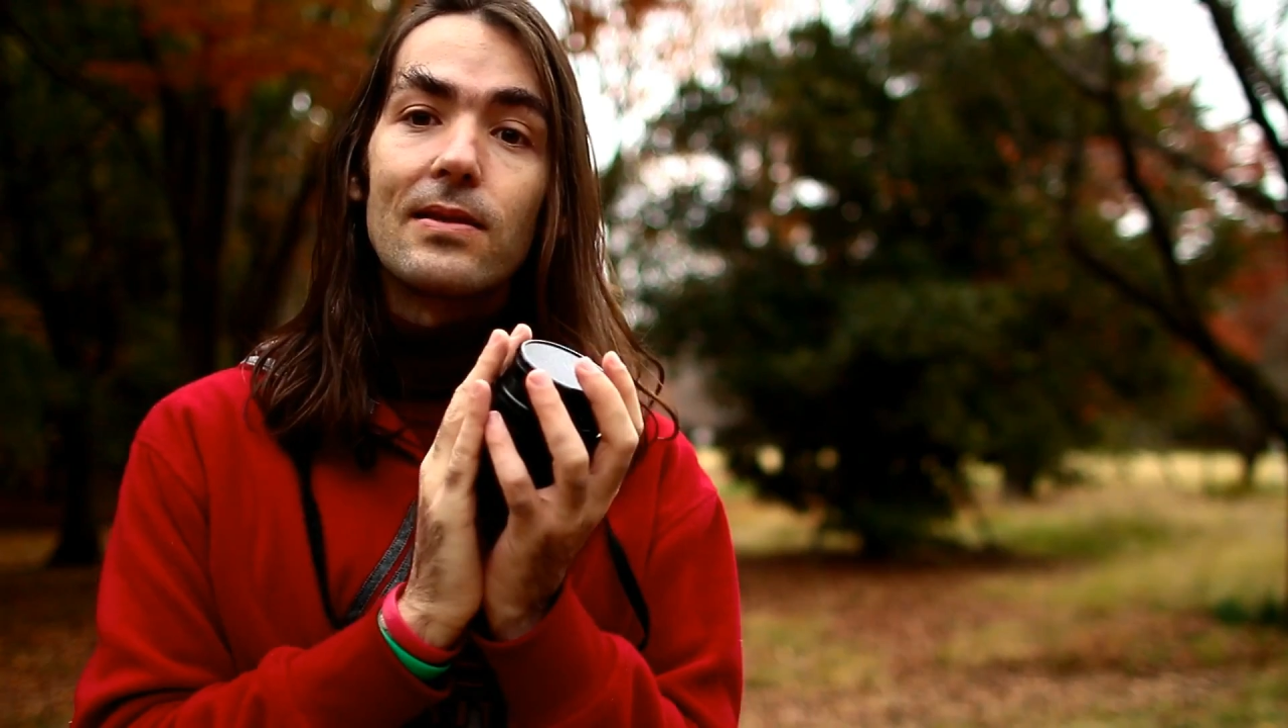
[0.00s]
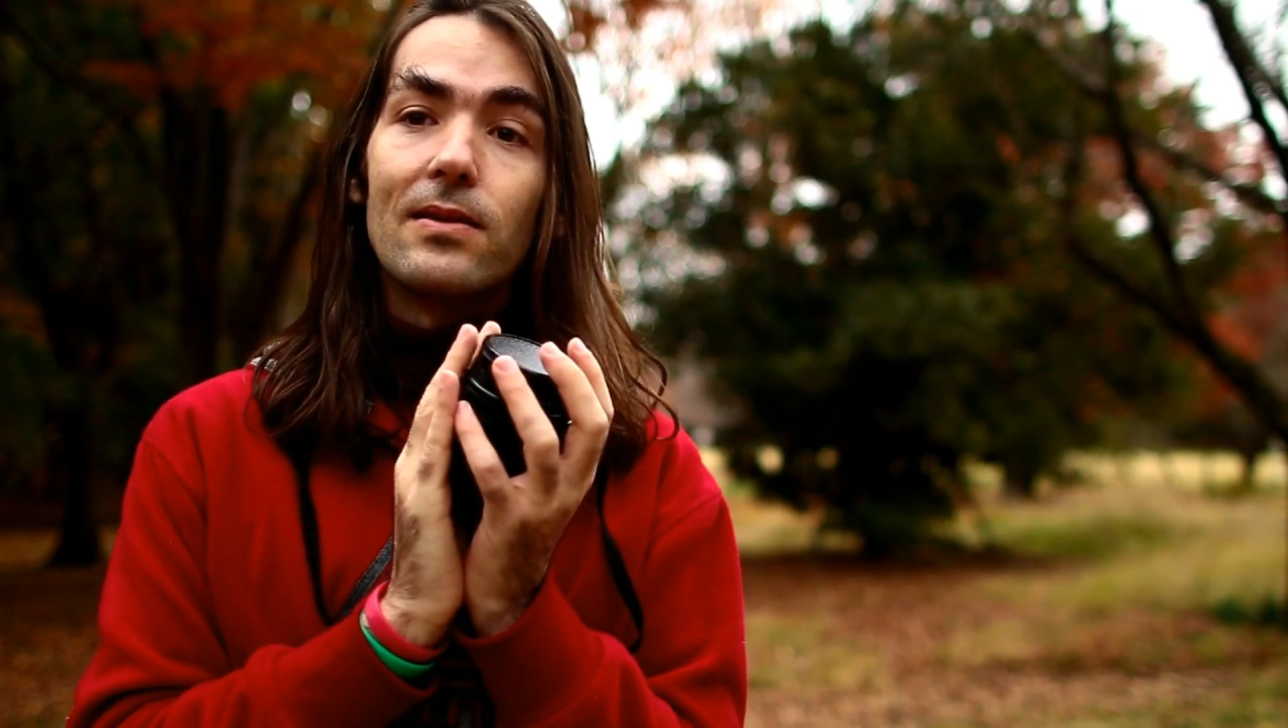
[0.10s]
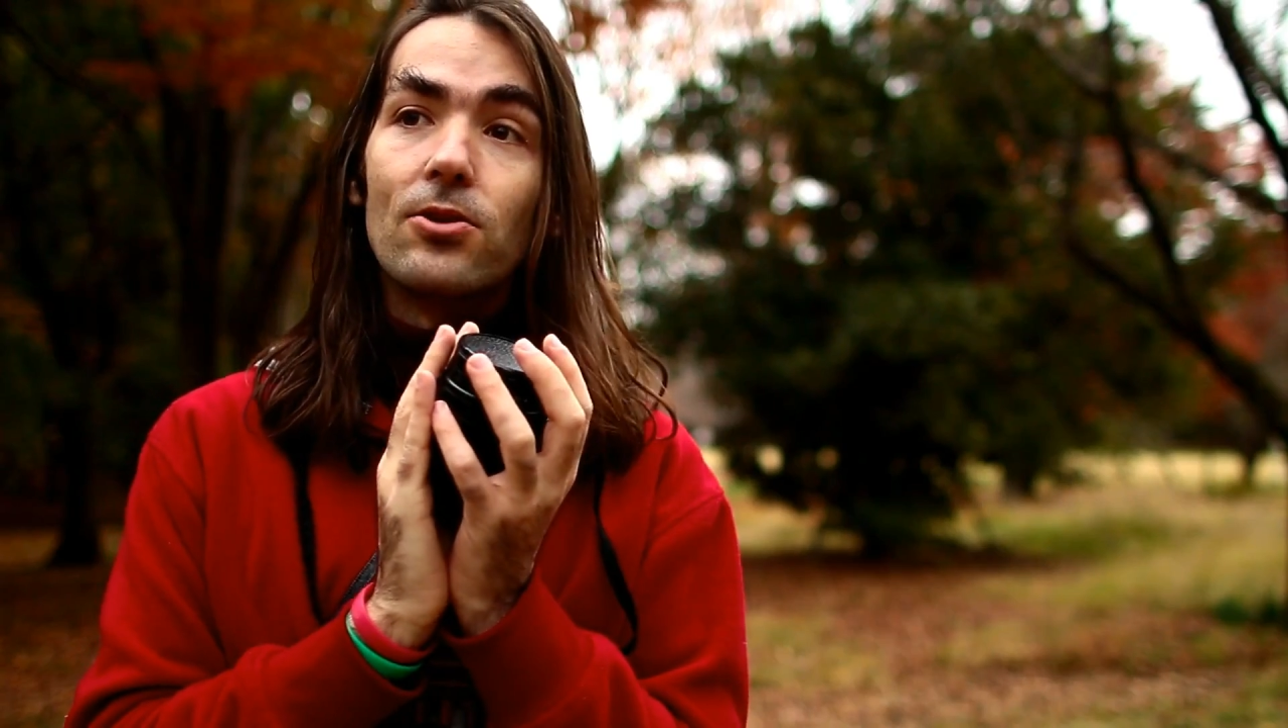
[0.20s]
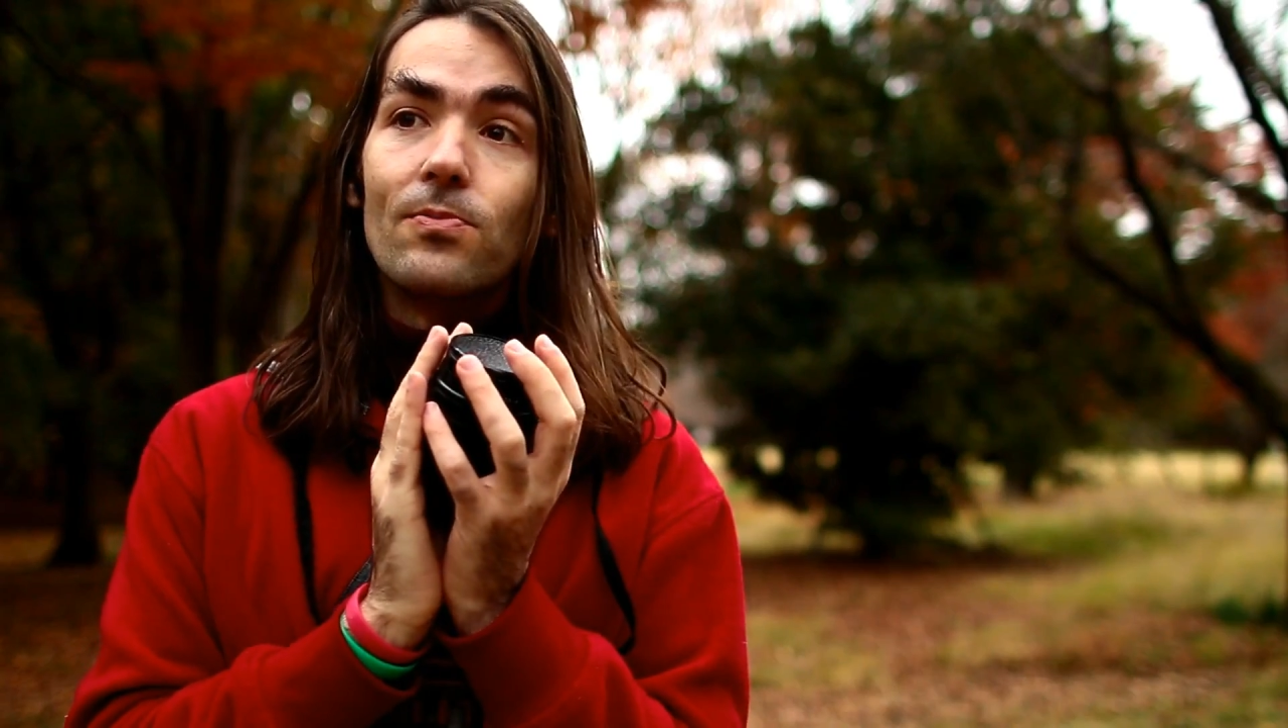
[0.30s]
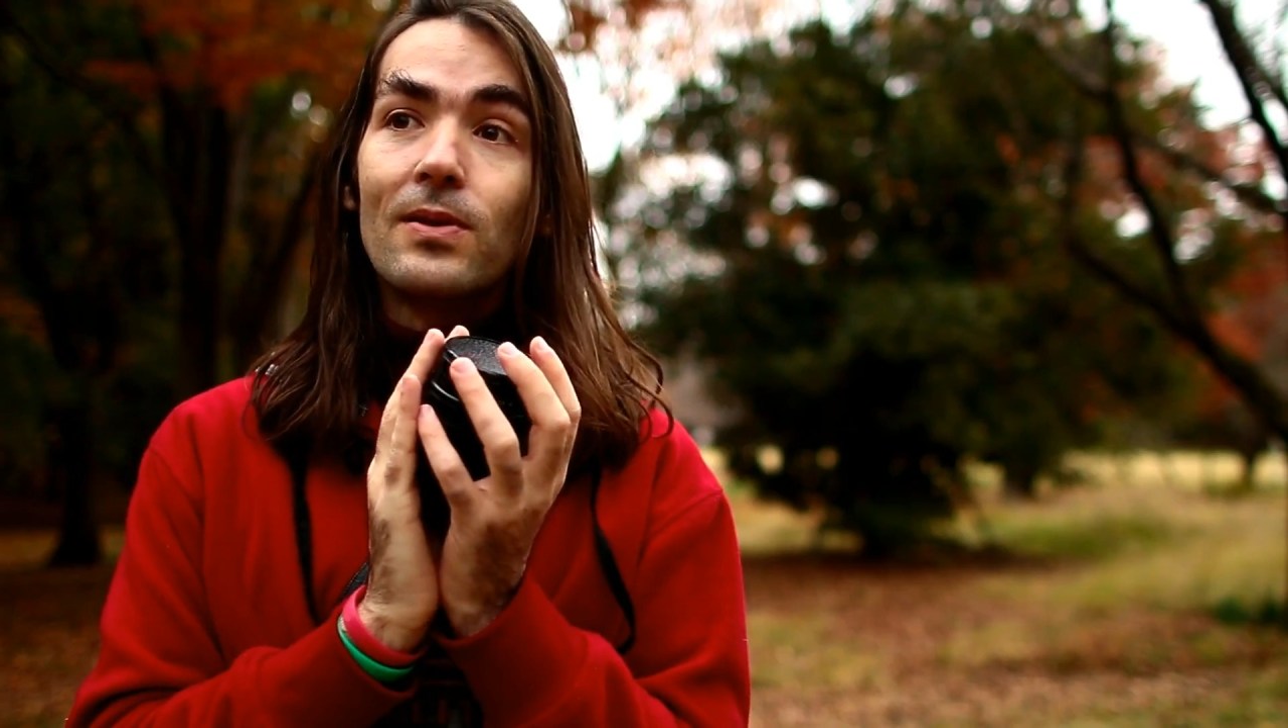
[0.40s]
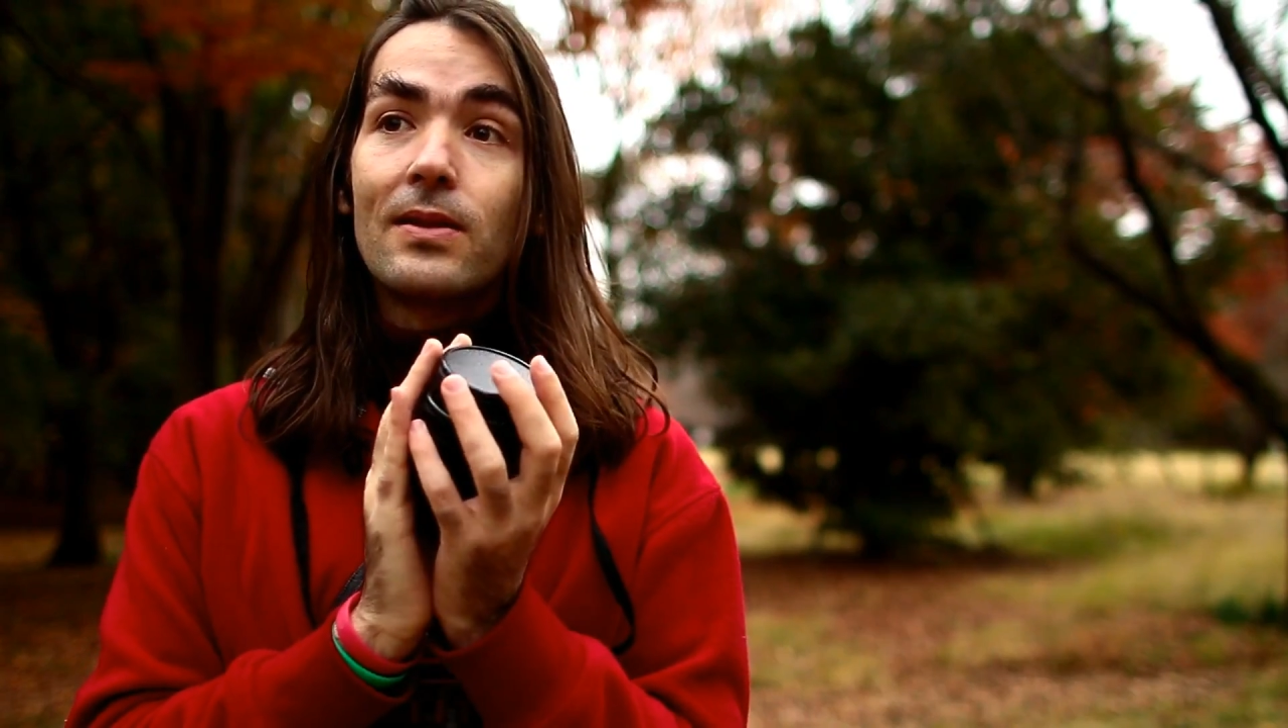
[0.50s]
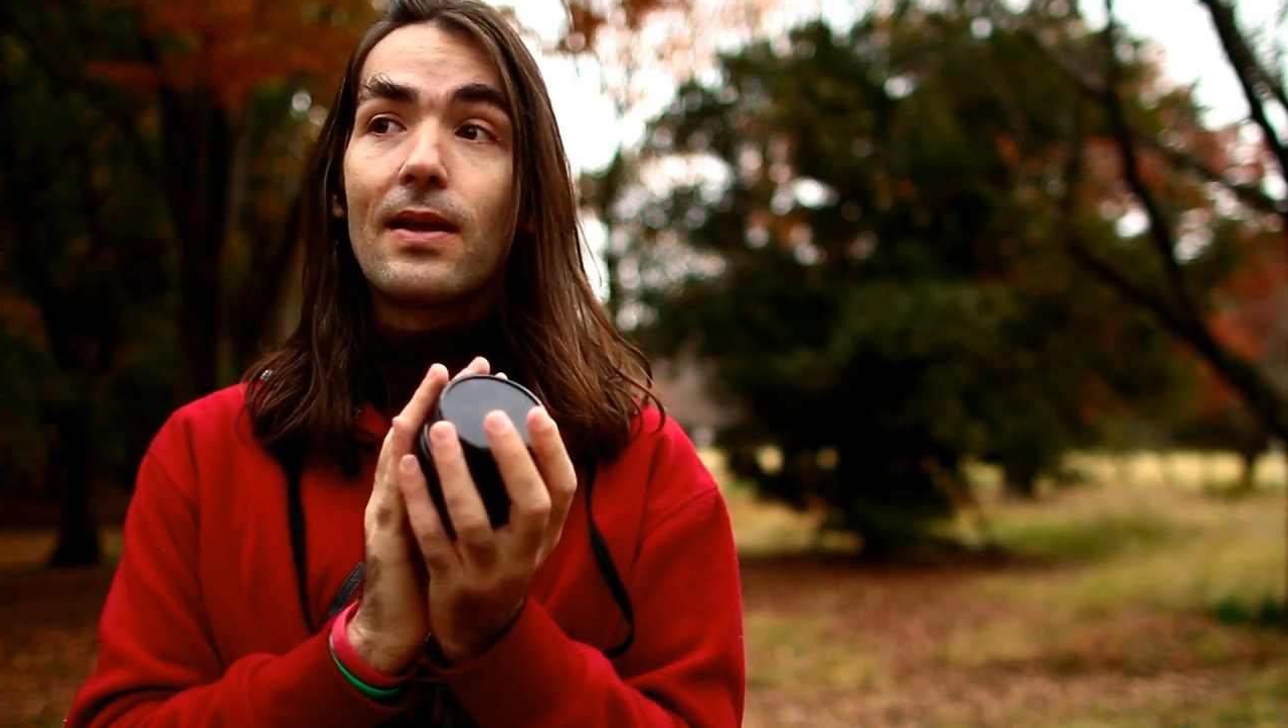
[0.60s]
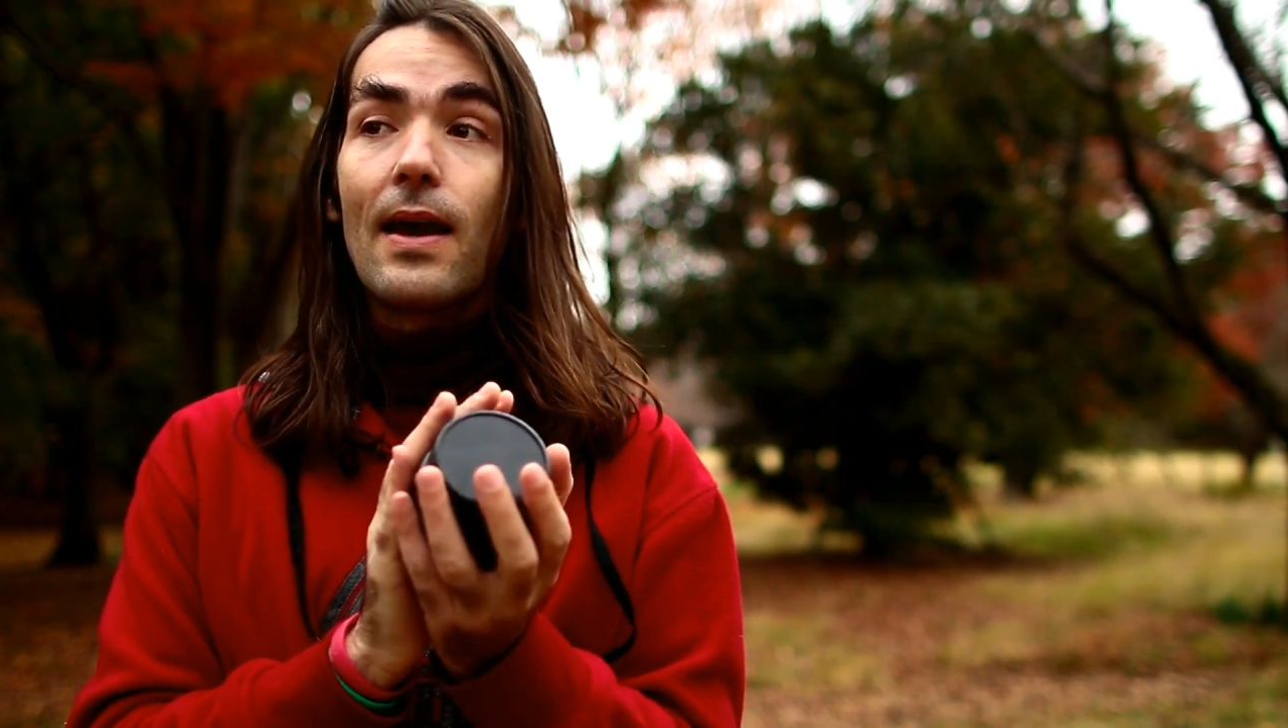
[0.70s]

a little bit,